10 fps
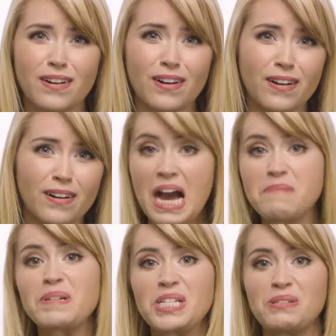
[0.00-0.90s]

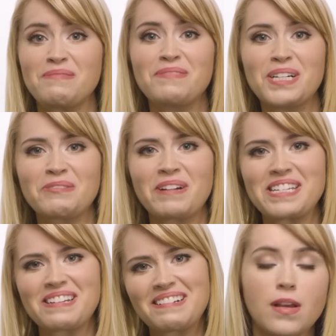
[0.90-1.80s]
I'm gonna do a
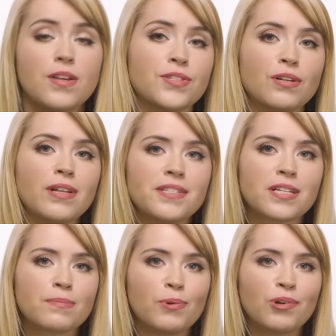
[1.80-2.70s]
fundraiser. So let's
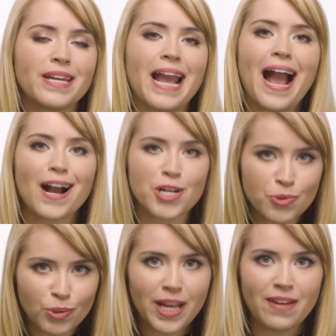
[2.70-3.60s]
explore the
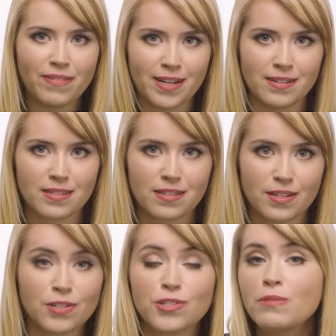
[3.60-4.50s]
actual evidence.
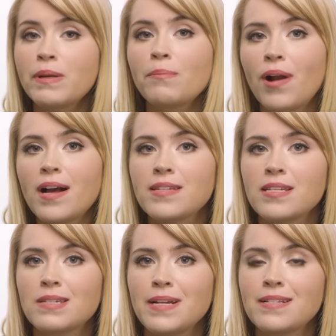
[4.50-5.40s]
Consuming
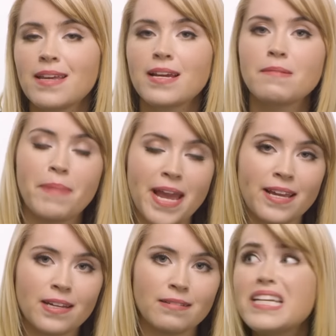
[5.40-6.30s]
processed meats like
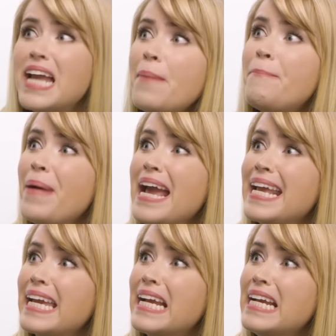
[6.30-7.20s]
bacon, not
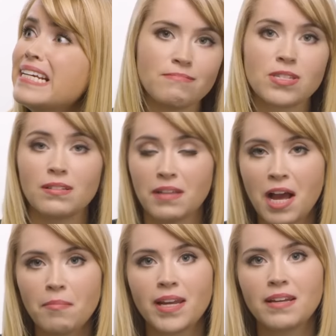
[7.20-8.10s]
bacon,
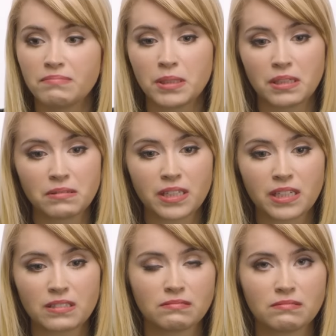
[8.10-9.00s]
salami,
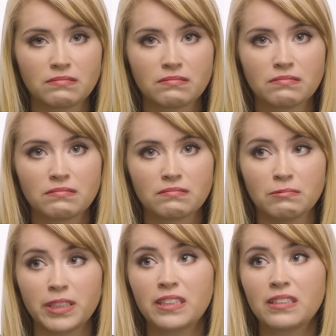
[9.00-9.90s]
bologna,
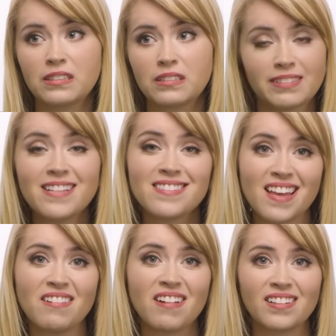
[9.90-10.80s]
wieners,
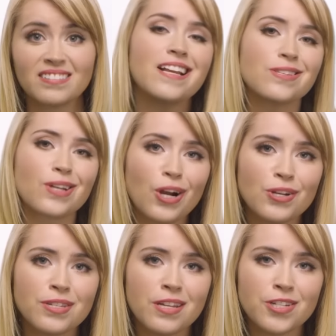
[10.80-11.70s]
etc., is
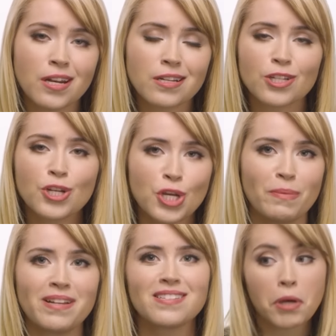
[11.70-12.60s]
carcinogenic to
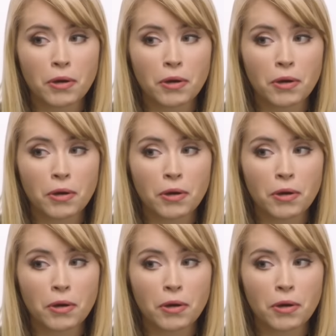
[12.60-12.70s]
humans.